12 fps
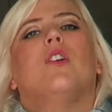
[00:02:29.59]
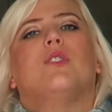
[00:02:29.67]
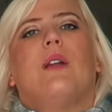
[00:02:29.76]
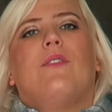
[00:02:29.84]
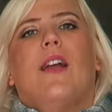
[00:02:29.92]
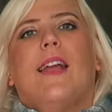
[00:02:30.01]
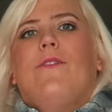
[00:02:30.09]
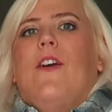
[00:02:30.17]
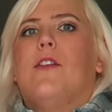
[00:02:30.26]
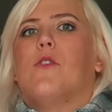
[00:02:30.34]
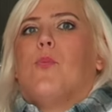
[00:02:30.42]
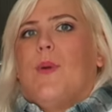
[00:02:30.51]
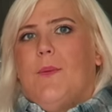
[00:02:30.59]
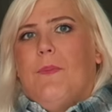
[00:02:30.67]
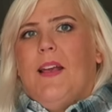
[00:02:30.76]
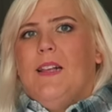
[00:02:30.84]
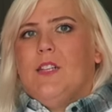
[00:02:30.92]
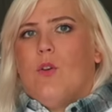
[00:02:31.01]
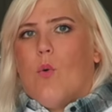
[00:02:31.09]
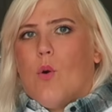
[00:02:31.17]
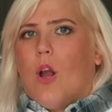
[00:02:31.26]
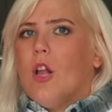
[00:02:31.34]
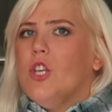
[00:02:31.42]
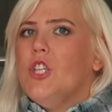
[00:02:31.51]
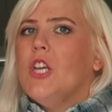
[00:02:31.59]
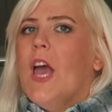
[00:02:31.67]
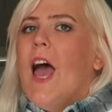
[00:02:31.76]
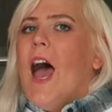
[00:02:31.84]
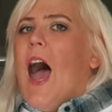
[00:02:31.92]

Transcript: So whenever I can find a great piece in orange,